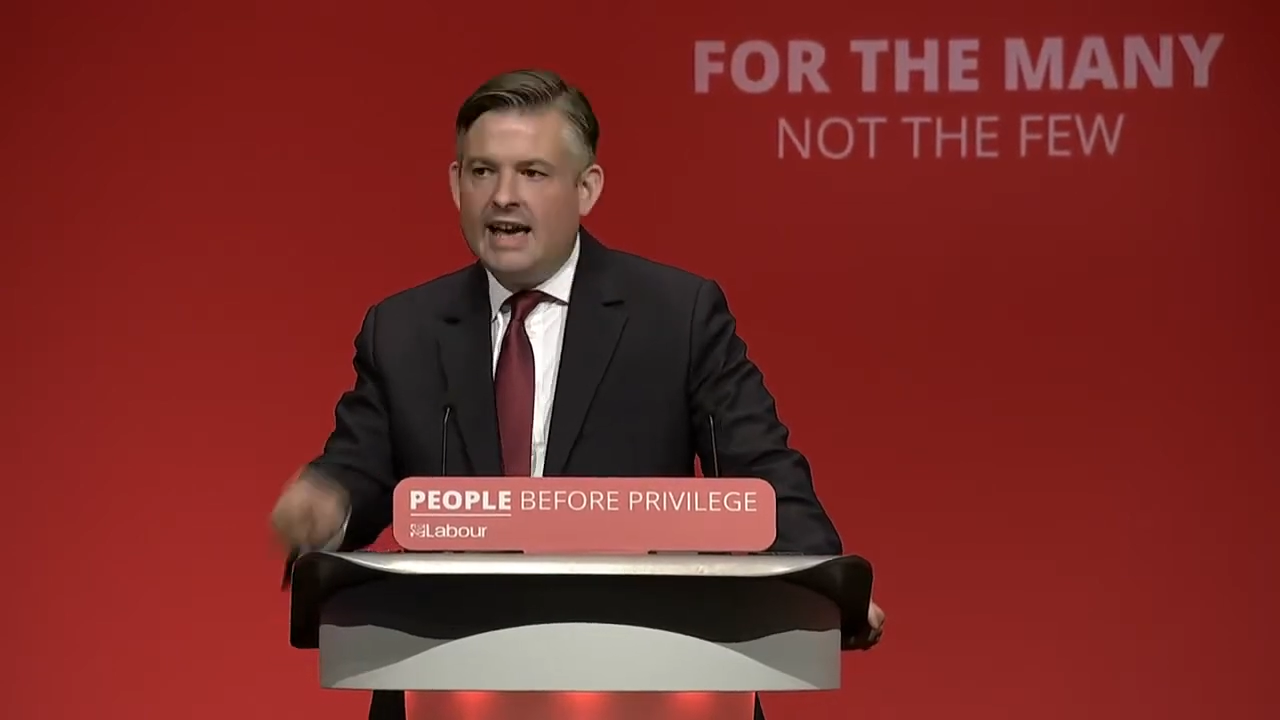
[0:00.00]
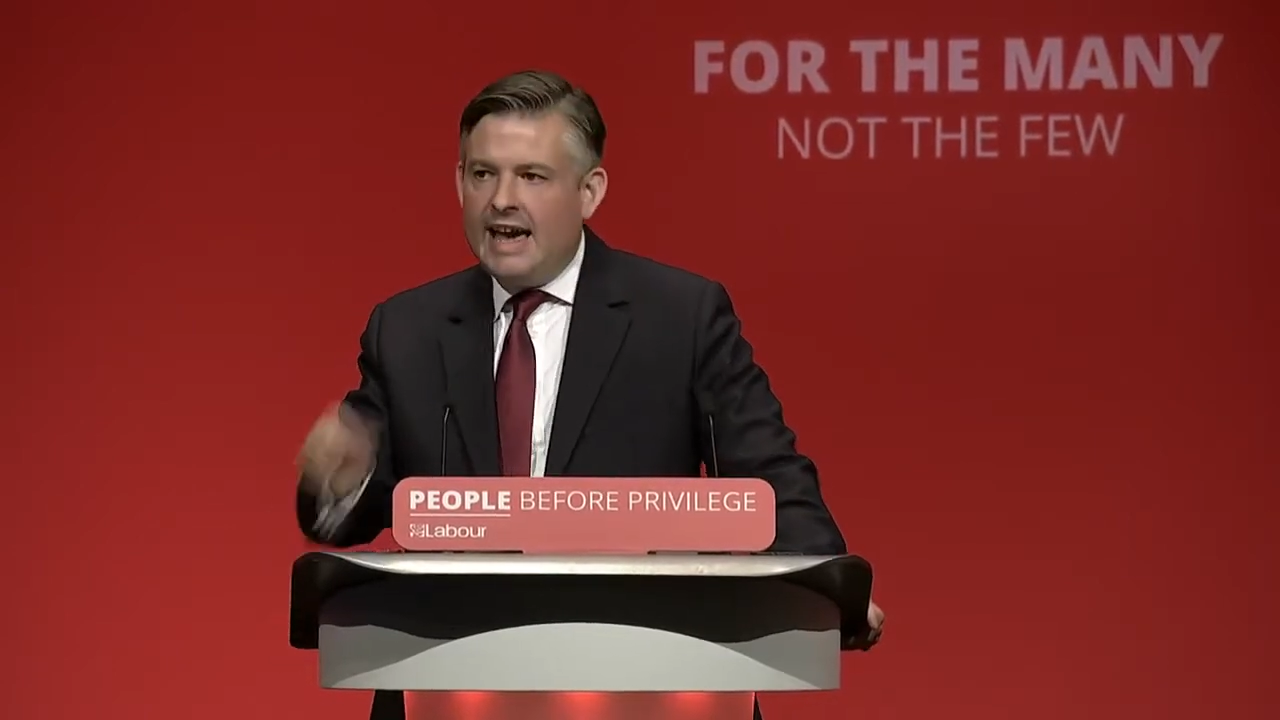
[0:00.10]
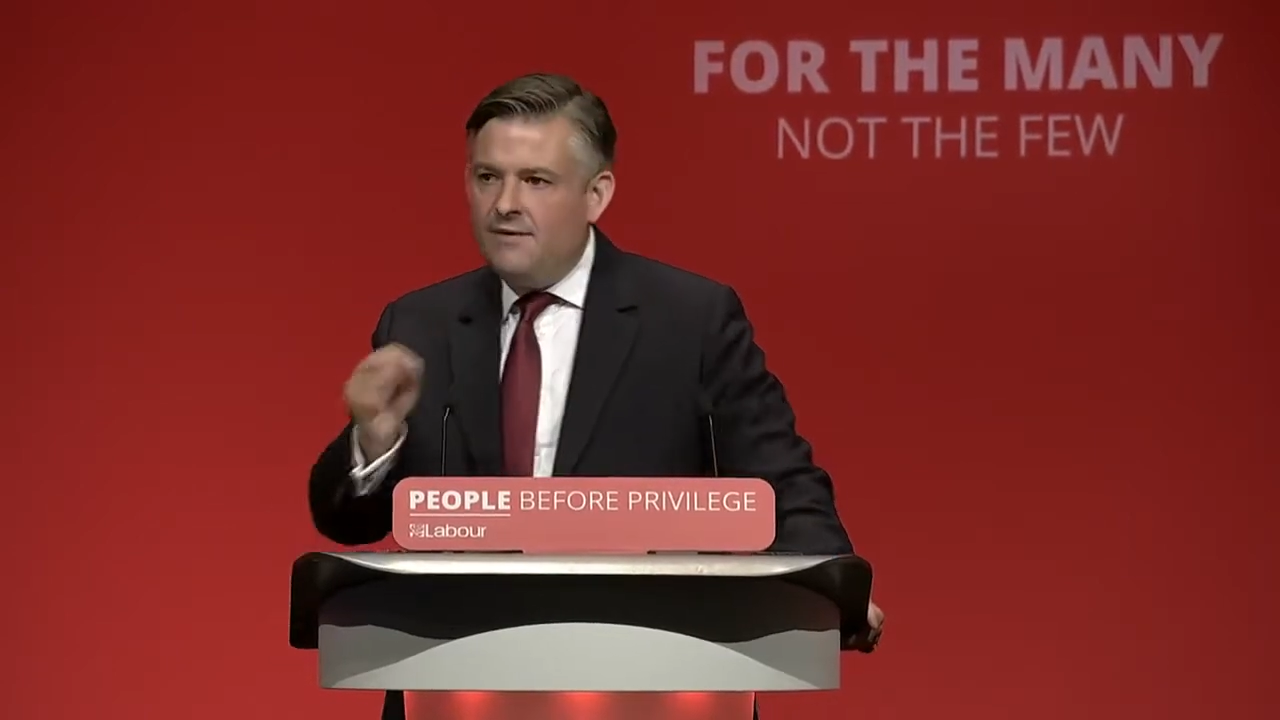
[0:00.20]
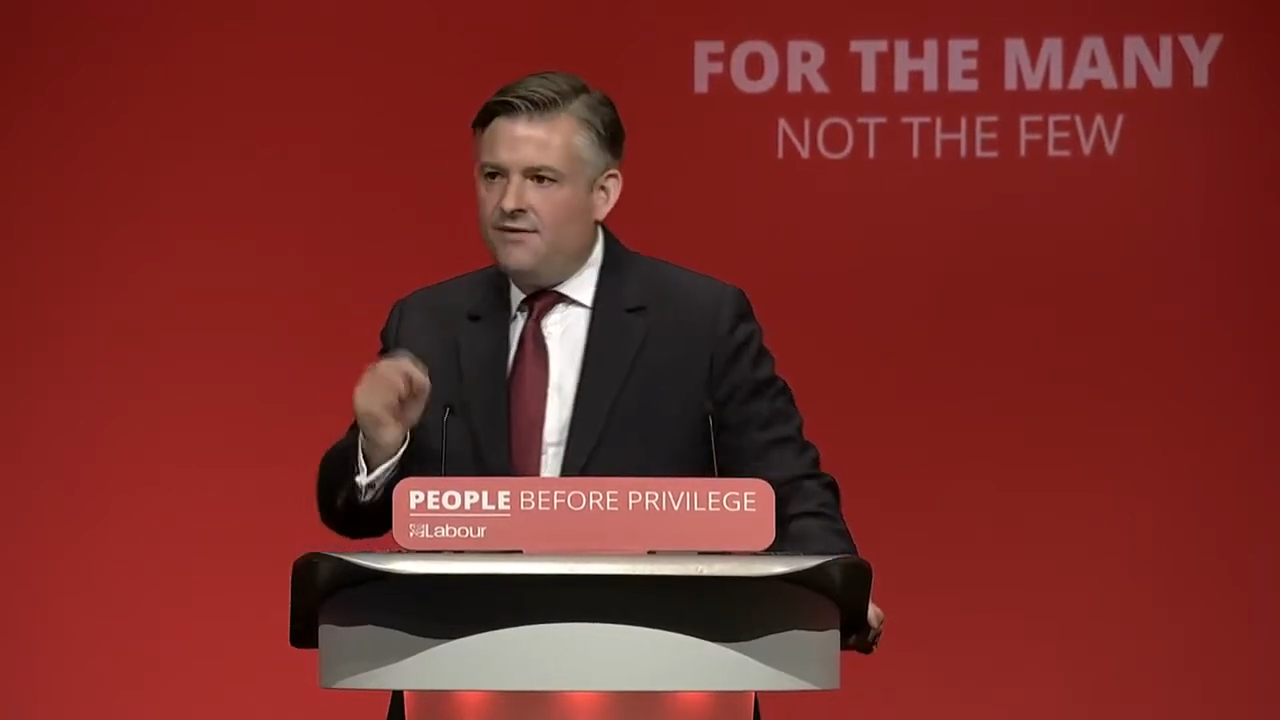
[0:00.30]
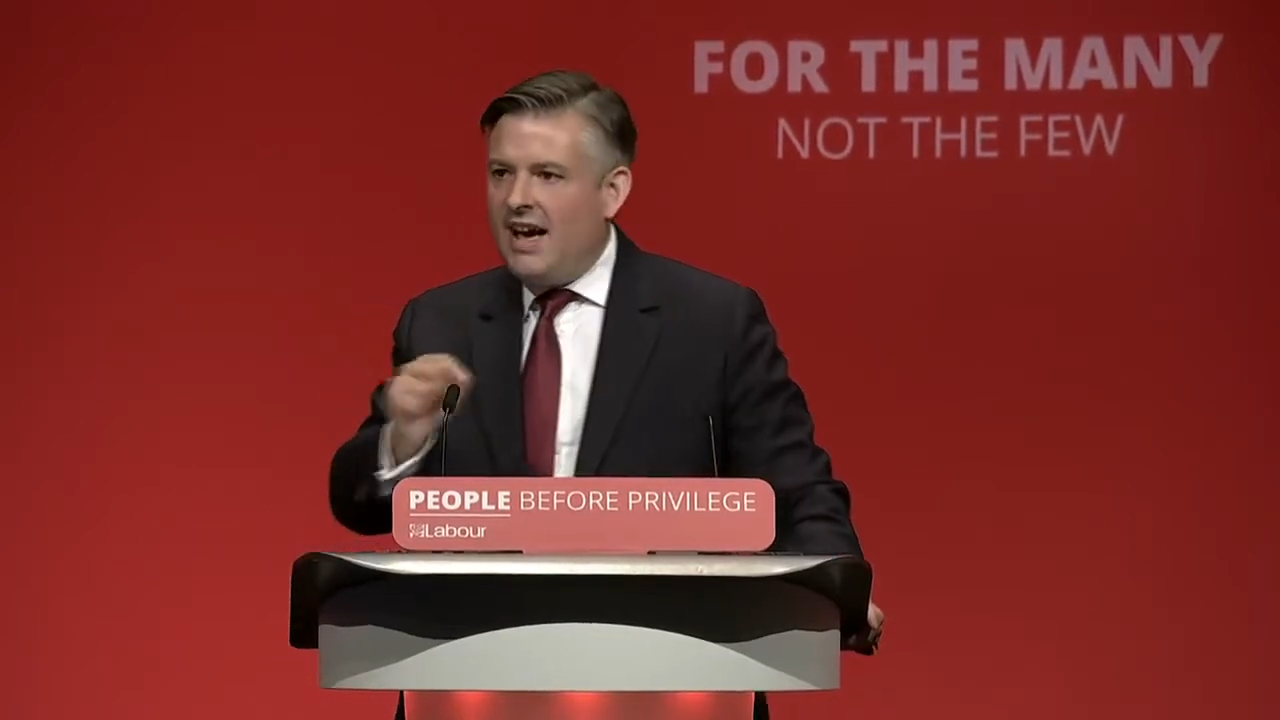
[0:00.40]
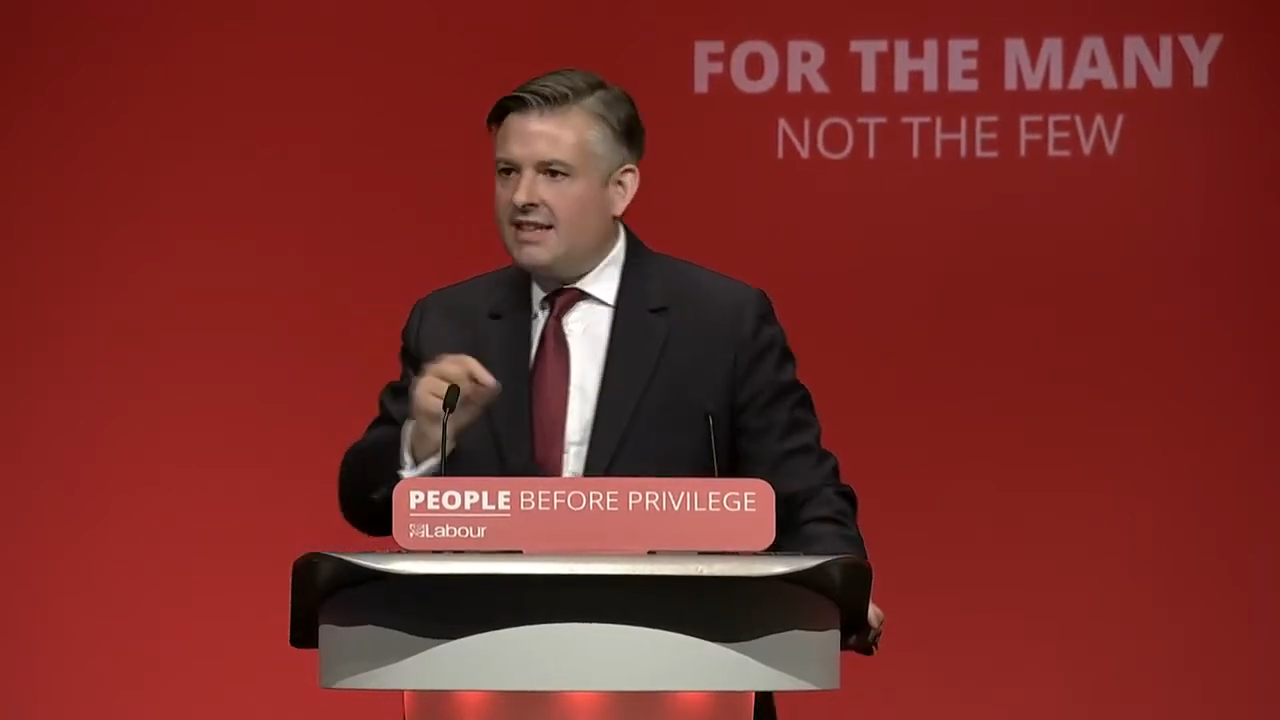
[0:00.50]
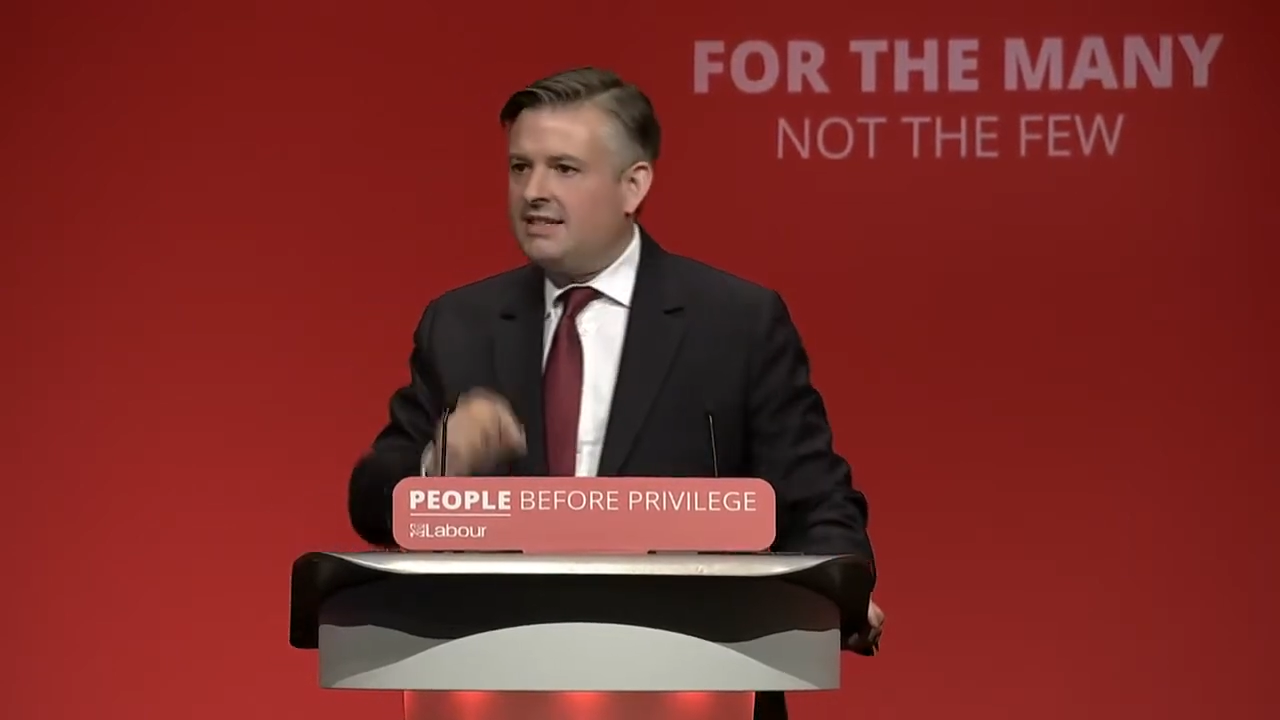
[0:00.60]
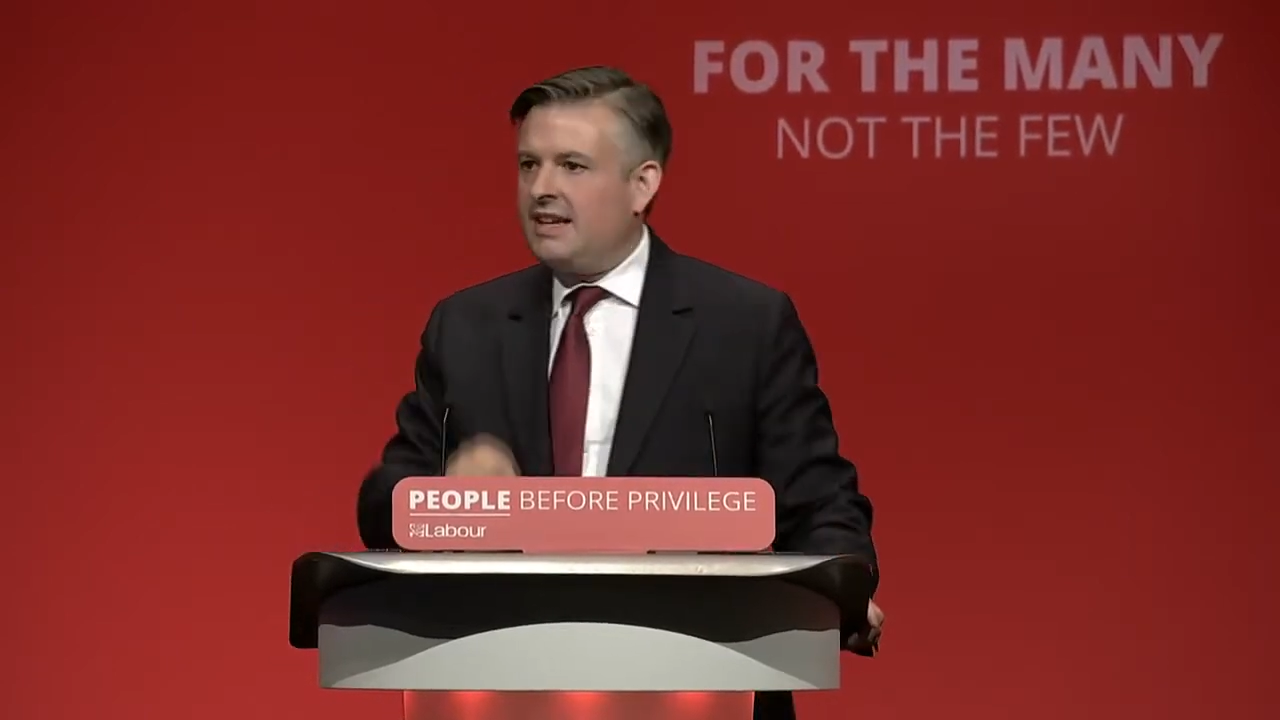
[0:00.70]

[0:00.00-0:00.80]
invest